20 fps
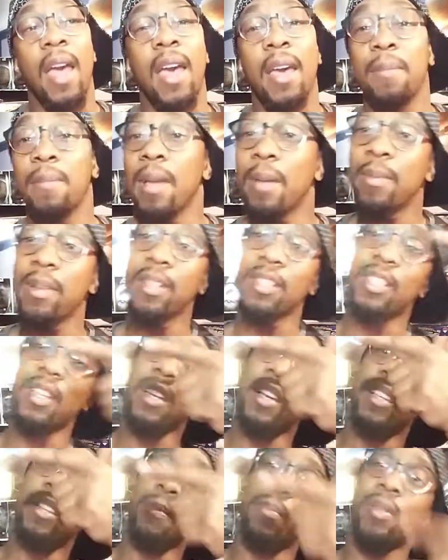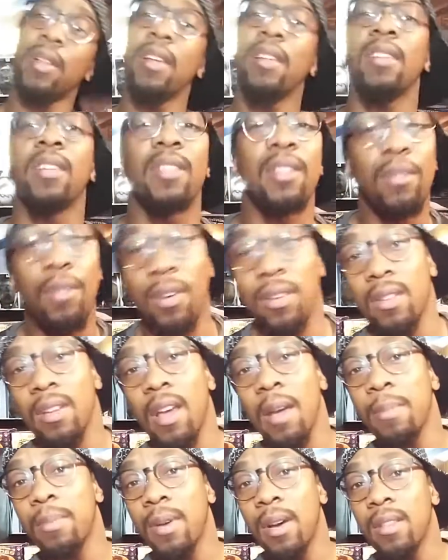and maybe to check out the playlist of all
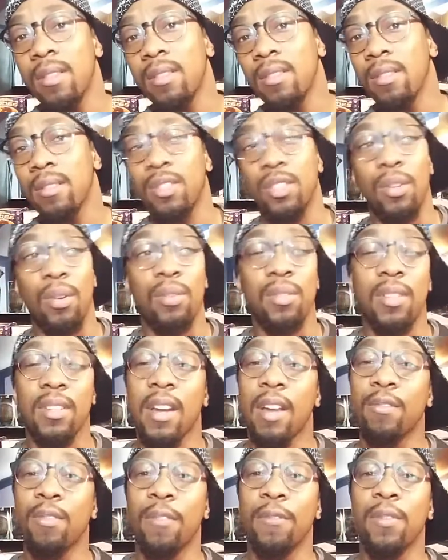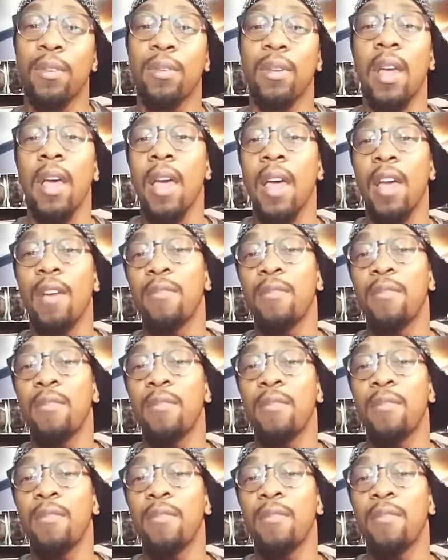the other shows that I've reviewed.